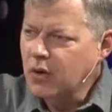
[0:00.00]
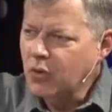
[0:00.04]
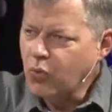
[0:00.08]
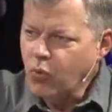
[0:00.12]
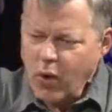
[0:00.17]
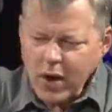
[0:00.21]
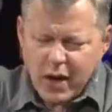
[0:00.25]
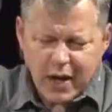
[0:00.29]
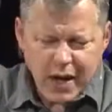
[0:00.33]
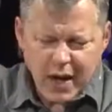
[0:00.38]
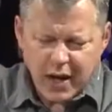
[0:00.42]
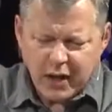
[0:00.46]

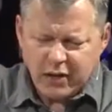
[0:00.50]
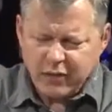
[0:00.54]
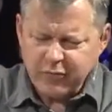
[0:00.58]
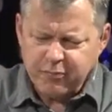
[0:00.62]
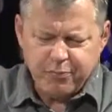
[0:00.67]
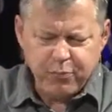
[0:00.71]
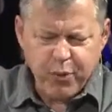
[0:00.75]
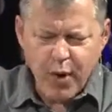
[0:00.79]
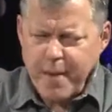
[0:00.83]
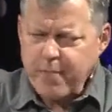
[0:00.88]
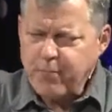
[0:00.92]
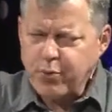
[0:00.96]
What kind
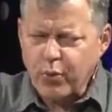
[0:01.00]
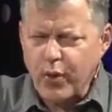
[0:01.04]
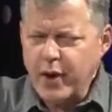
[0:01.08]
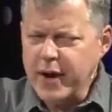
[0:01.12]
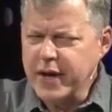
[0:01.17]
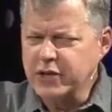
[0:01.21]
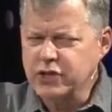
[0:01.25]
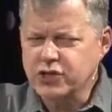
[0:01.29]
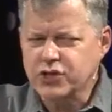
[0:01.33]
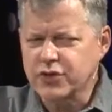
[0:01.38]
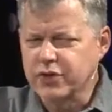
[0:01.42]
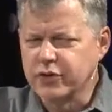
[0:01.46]
of
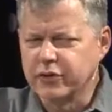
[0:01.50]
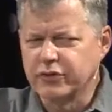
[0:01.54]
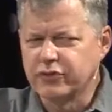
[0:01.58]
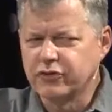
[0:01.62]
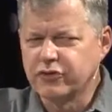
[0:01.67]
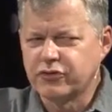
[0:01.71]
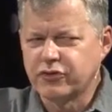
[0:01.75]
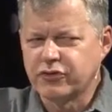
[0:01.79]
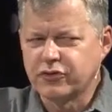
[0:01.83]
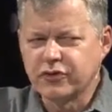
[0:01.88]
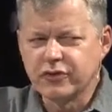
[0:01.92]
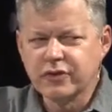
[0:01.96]

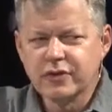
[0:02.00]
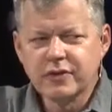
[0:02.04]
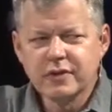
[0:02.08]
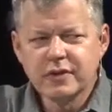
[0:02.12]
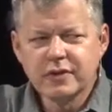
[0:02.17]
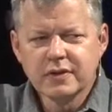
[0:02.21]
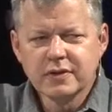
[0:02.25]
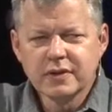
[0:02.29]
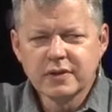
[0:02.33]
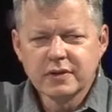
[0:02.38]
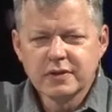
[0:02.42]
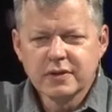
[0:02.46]
preparations
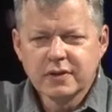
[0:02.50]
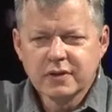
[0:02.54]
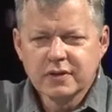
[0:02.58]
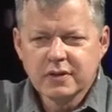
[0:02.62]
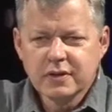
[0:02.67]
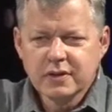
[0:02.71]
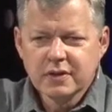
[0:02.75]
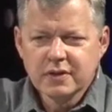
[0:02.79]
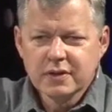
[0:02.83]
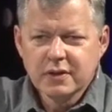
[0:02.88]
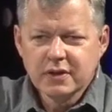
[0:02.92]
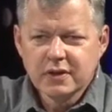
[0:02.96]

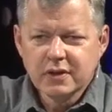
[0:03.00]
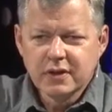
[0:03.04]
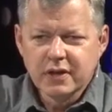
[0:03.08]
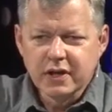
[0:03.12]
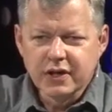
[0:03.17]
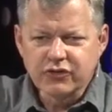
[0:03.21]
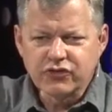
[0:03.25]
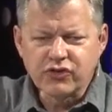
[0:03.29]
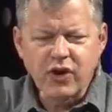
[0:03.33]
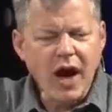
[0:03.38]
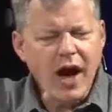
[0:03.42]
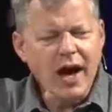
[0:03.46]

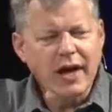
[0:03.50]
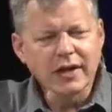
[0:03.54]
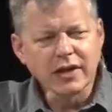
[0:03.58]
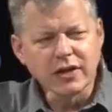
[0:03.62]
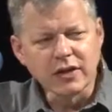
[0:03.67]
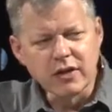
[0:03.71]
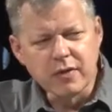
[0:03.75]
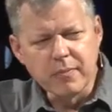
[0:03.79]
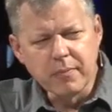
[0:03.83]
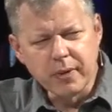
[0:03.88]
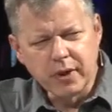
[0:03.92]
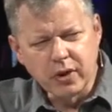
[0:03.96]
is God
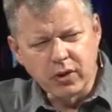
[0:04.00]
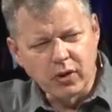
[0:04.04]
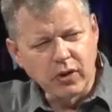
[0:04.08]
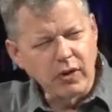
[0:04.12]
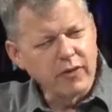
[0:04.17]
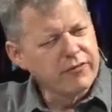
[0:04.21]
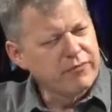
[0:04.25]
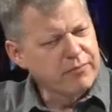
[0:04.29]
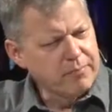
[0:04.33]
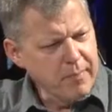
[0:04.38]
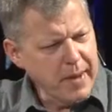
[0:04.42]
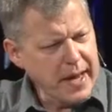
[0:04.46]
in the middle
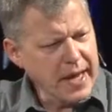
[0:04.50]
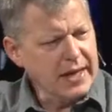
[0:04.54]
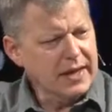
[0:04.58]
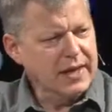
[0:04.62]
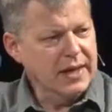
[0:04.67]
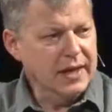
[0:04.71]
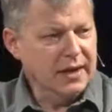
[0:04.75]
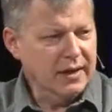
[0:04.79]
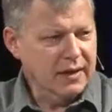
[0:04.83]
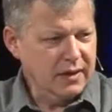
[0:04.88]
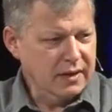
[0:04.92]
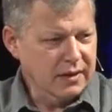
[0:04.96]
of
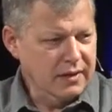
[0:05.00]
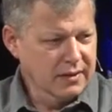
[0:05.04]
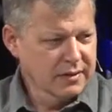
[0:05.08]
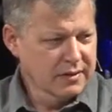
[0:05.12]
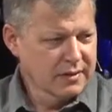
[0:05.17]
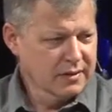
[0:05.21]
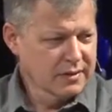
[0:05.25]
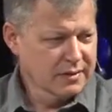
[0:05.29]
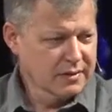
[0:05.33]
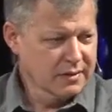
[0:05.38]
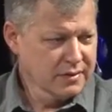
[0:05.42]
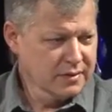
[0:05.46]
making
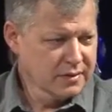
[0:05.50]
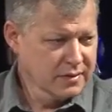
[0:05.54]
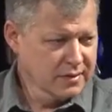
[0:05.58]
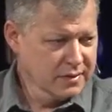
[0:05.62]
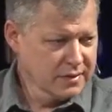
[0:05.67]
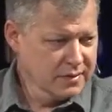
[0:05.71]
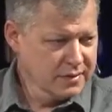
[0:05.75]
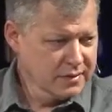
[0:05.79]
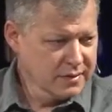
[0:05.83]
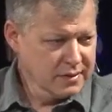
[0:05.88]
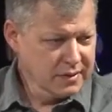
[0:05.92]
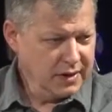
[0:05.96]

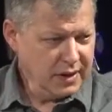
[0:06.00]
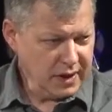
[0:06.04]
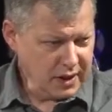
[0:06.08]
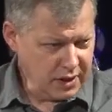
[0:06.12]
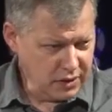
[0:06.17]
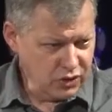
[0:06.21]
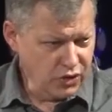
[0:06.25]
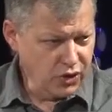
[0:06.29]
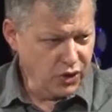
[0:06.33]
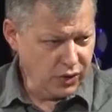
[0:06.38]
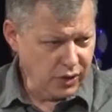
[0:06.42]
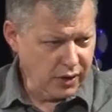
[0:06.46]

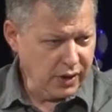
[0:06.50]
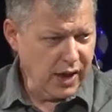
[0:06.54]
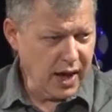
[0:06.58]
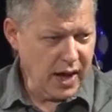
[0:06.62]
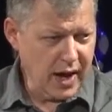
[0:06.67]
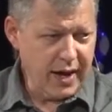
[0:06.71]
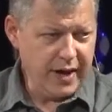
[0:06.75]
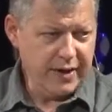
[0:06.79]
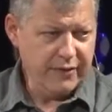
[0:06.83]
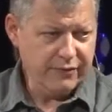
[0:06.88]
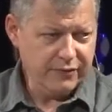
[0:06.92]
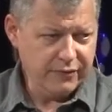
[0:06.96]
in your
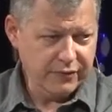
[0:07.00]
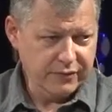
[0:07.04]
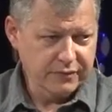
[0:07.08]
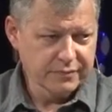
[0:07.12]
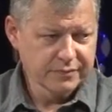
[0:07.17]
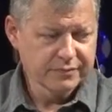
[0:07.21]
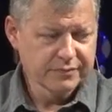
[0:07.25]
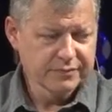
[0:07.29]
life?